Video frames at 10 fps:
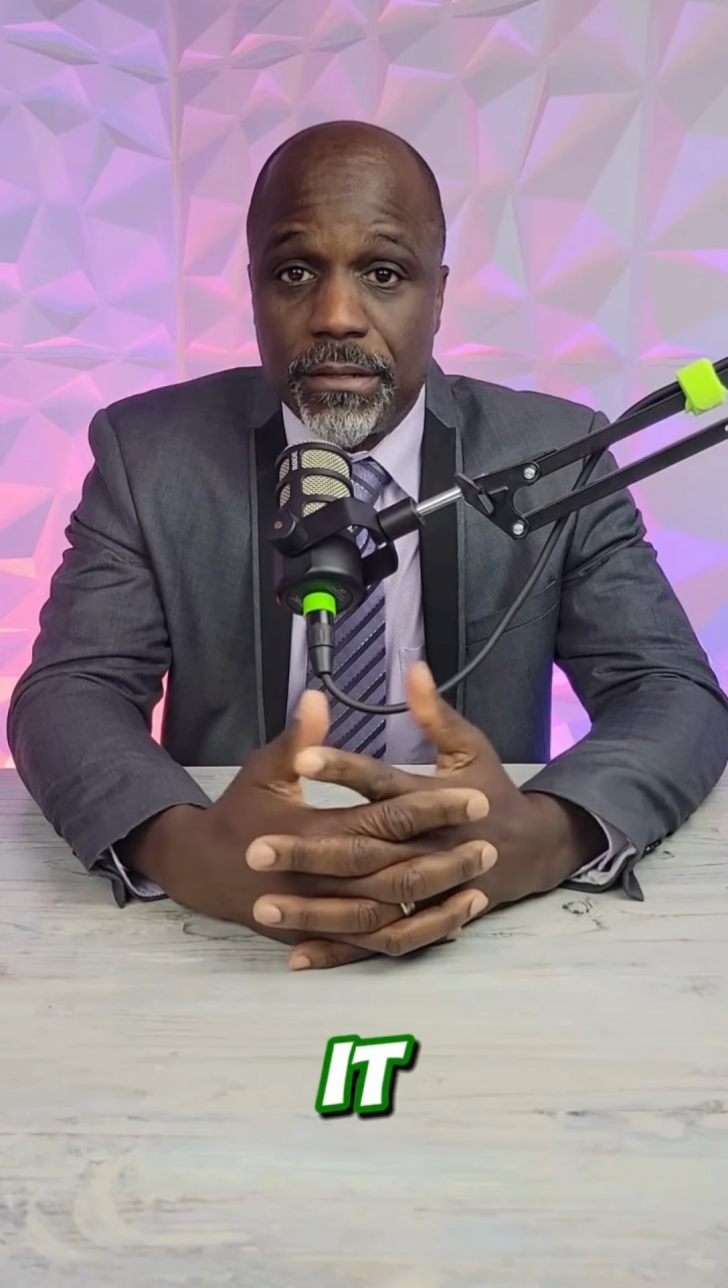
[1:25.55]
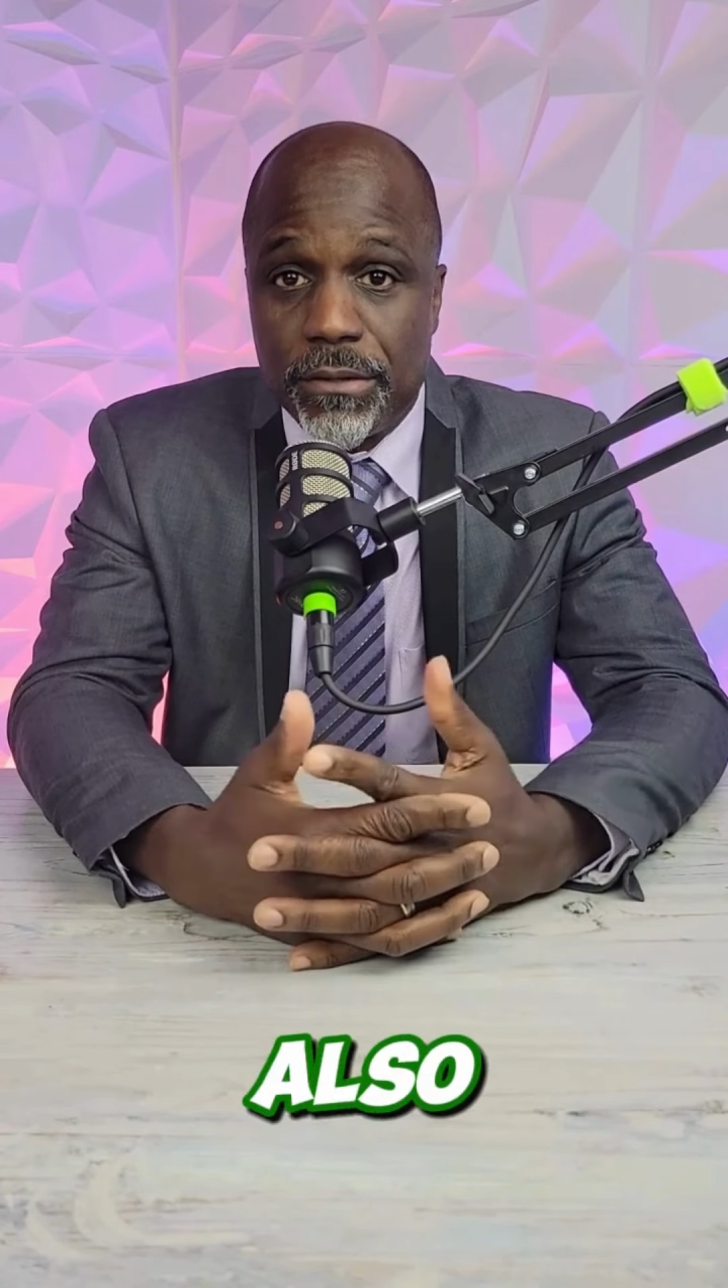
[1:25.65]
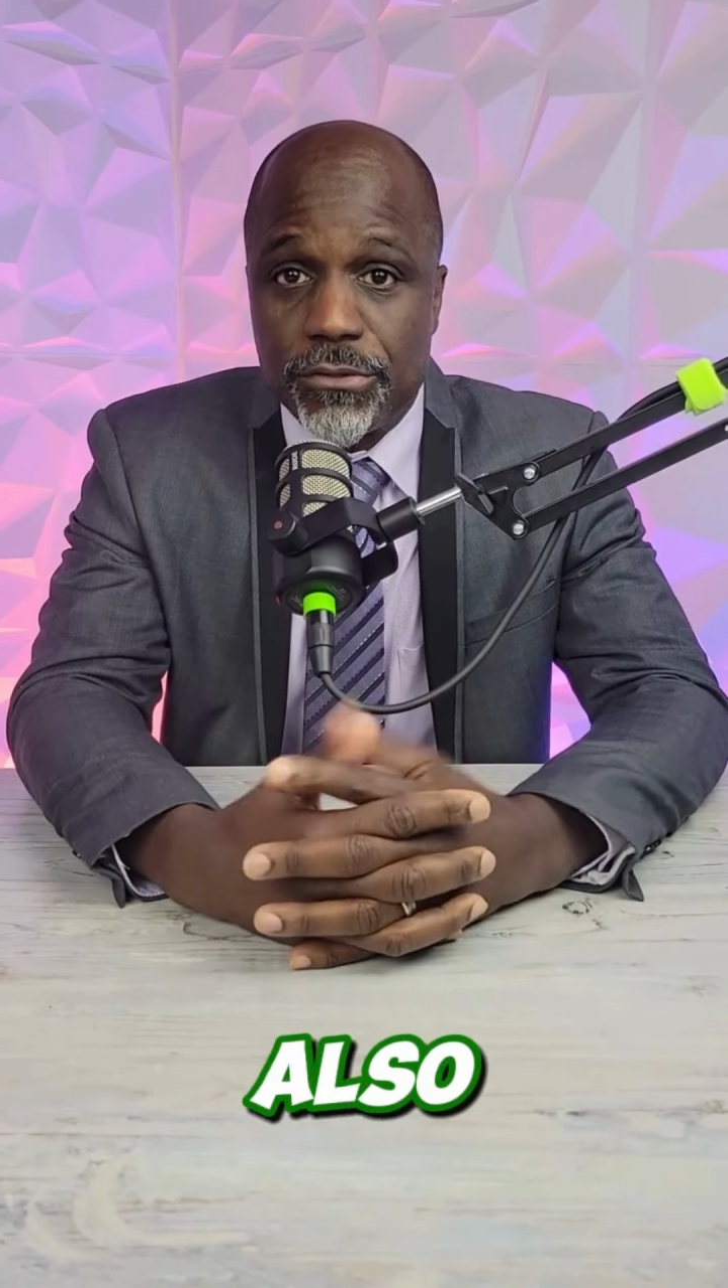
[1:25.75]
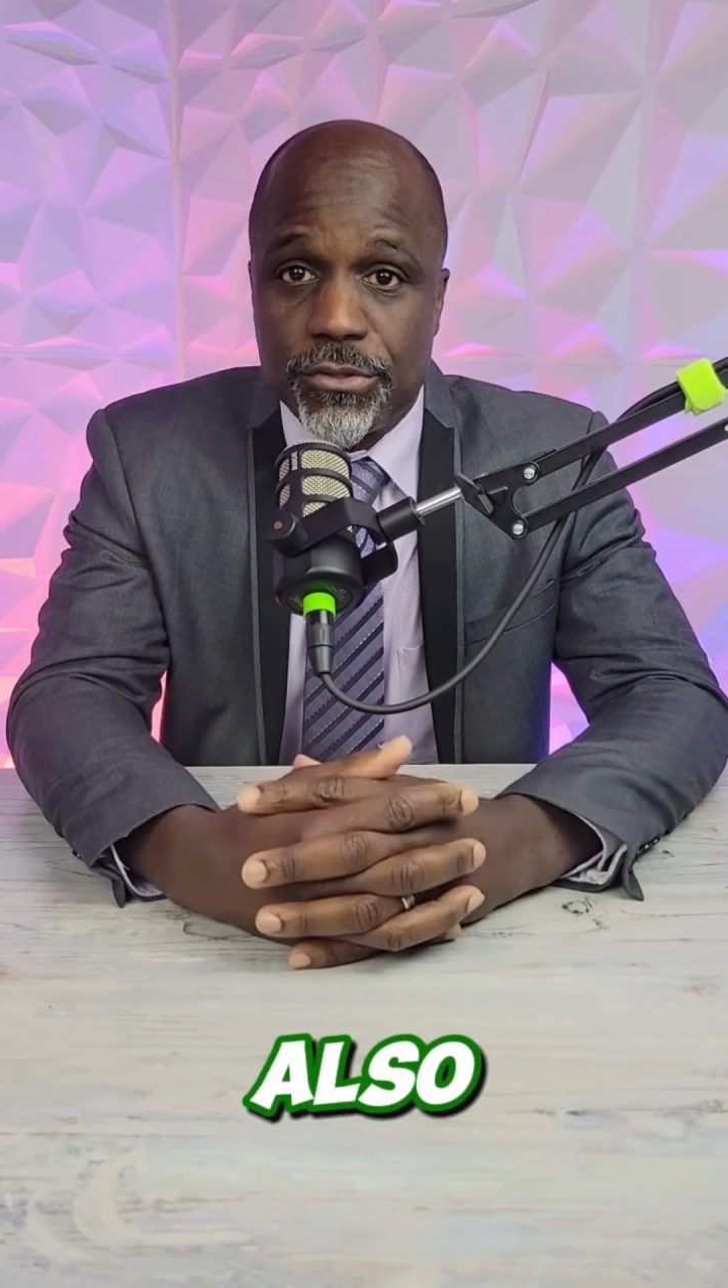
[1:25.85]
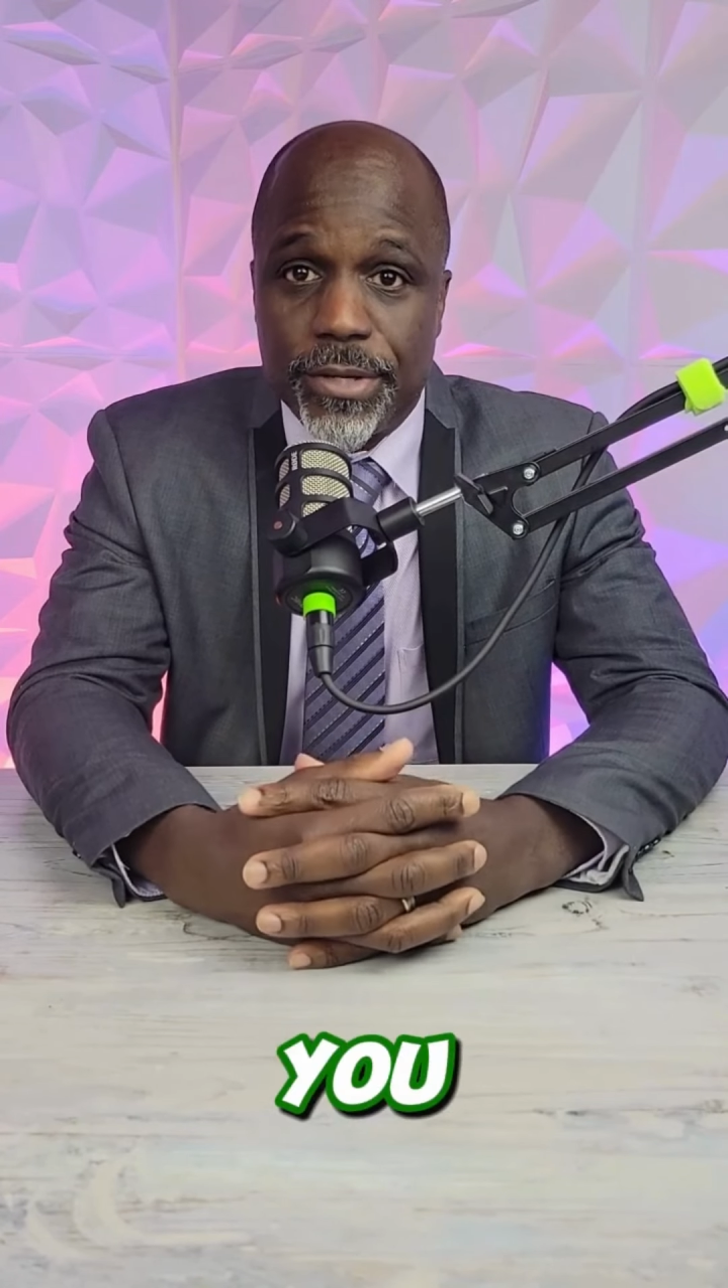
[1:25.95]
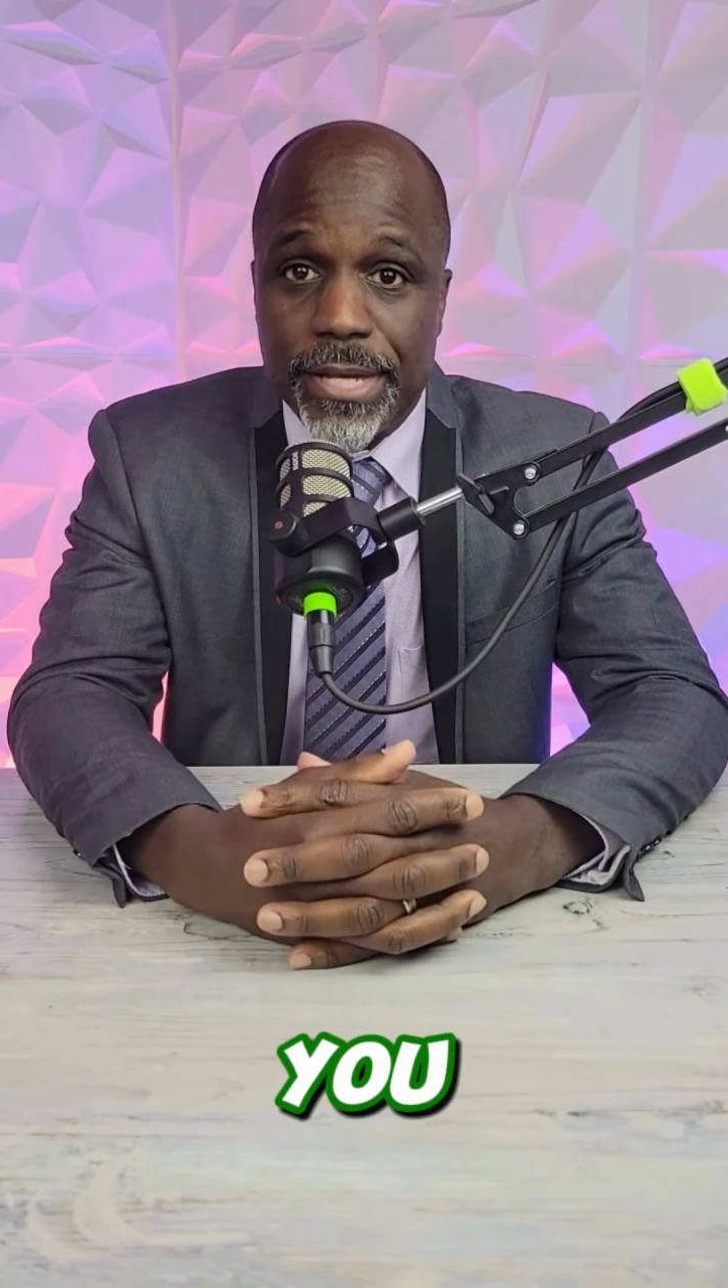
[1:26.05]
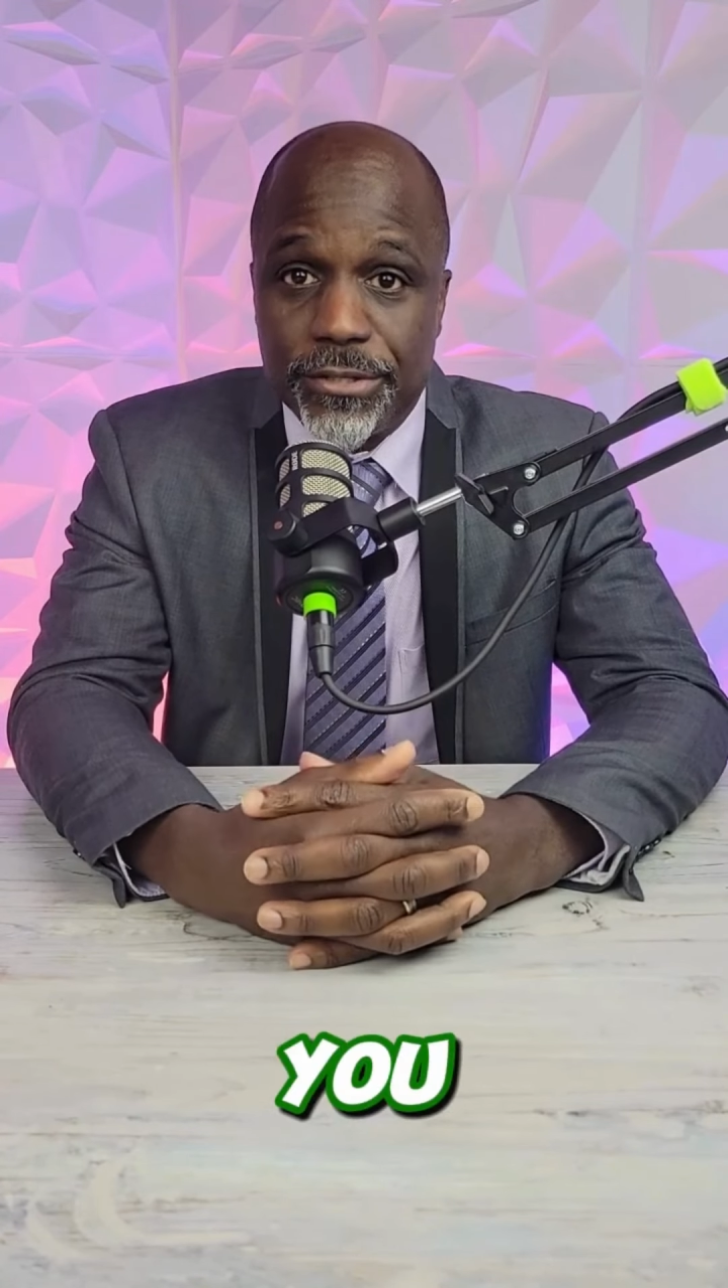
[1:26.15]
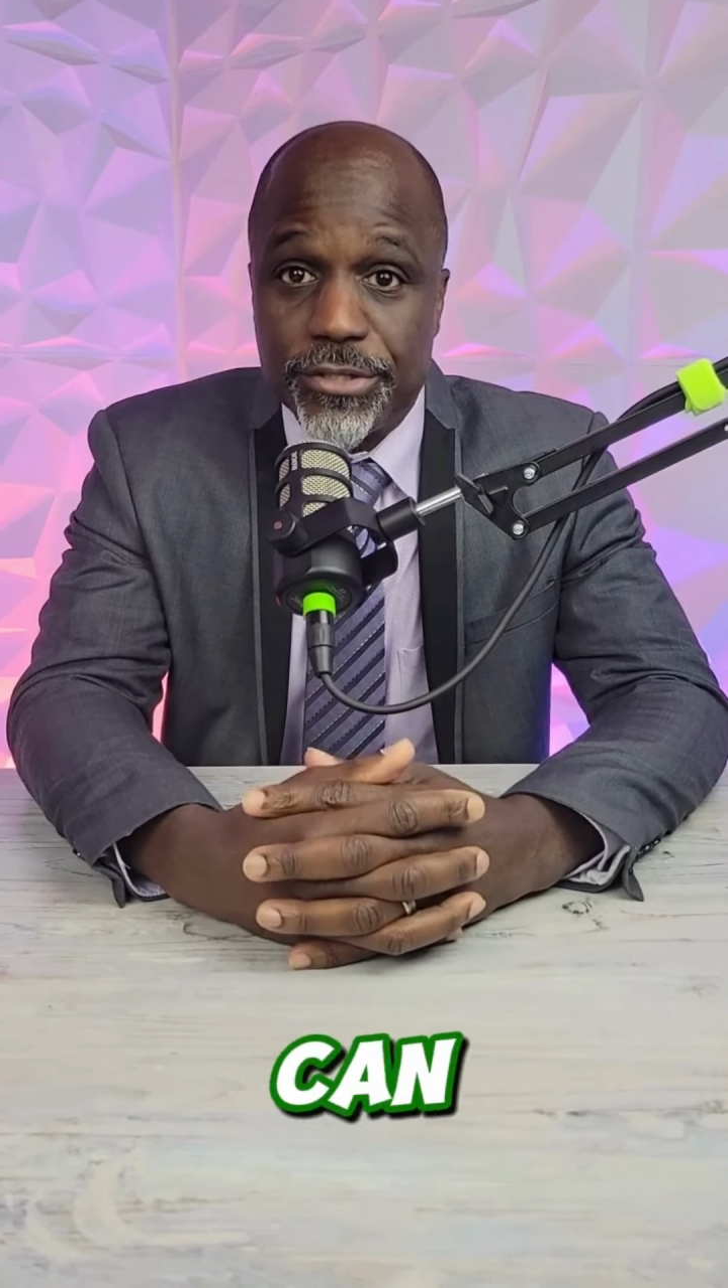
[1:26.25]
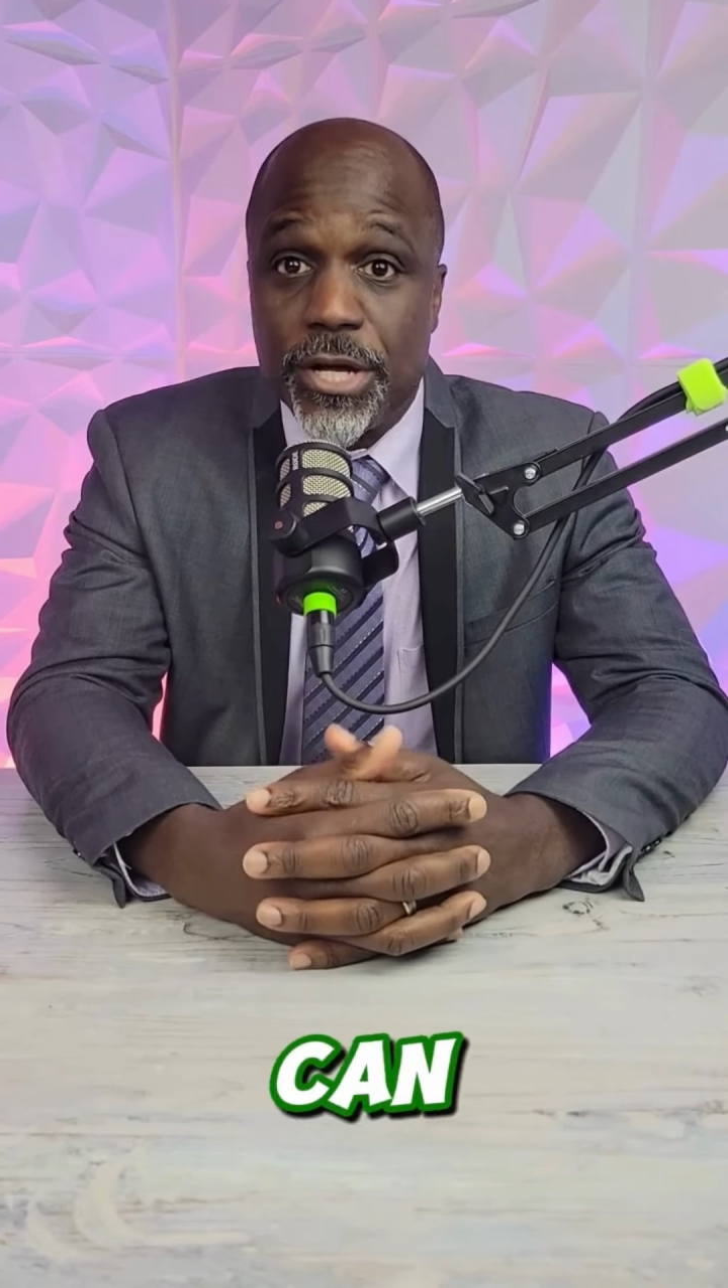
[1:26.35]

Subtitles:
Also, you can just